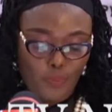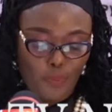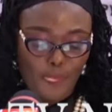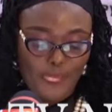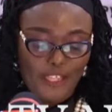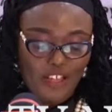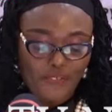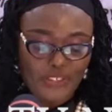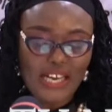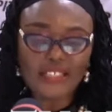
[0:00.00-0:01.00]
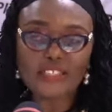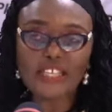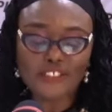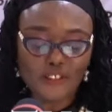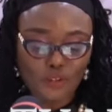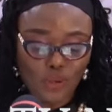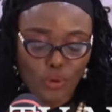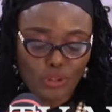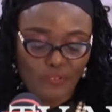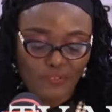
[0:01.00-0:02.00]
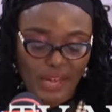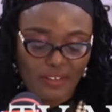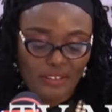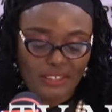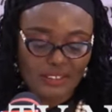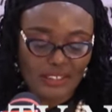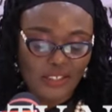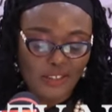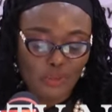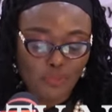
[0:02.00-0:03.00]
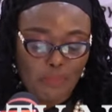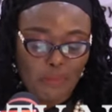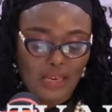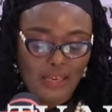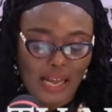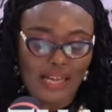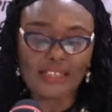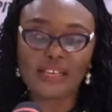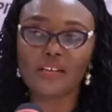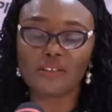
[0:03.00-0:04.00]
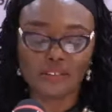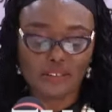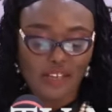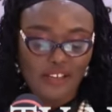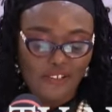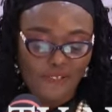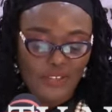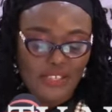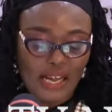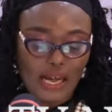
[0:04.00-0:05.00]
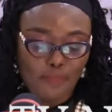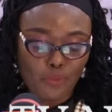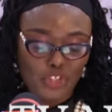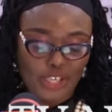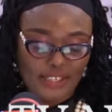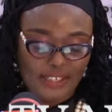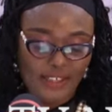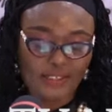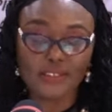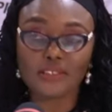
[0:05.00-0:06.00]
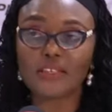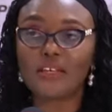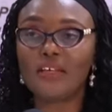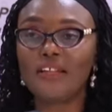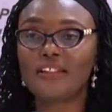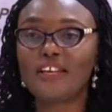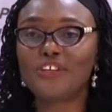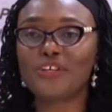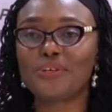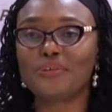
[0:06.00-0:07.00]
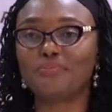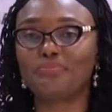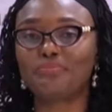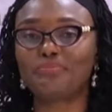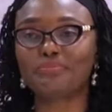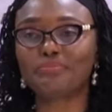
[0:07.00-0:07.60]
FIDA says no to violence against women and girls. FIDA Abuja cares. Thank you.